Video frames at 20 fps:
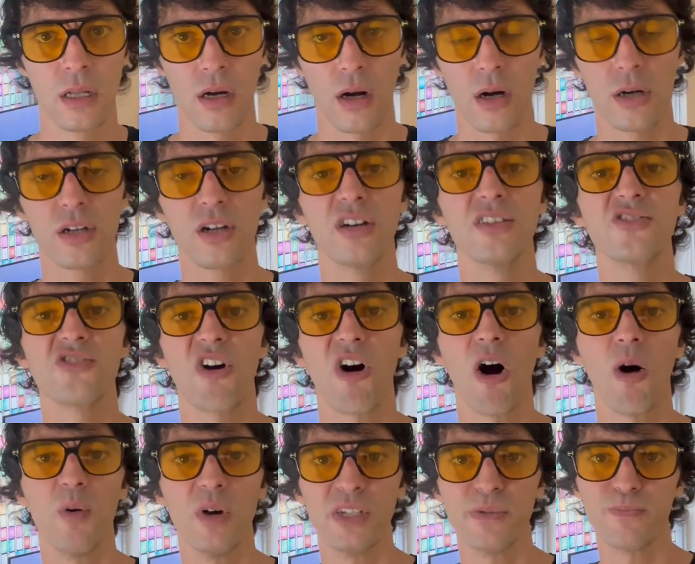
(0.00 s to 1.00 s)
Our guns are
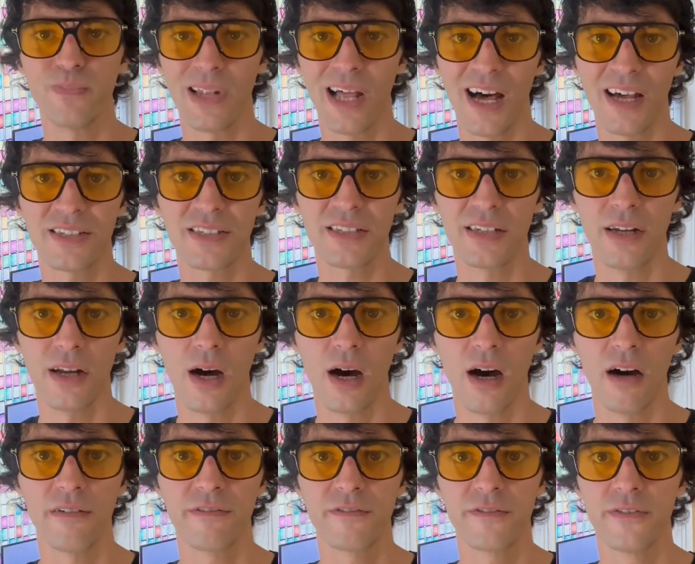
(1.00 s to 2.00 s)
always blasting
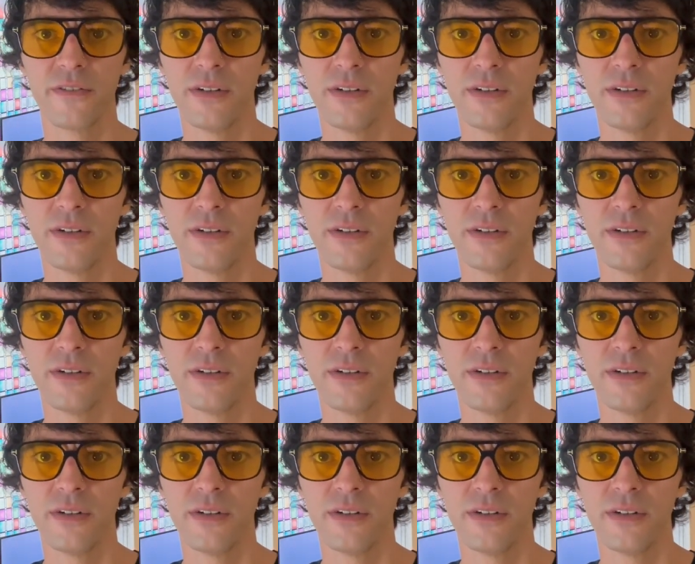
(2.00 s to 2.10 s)
off,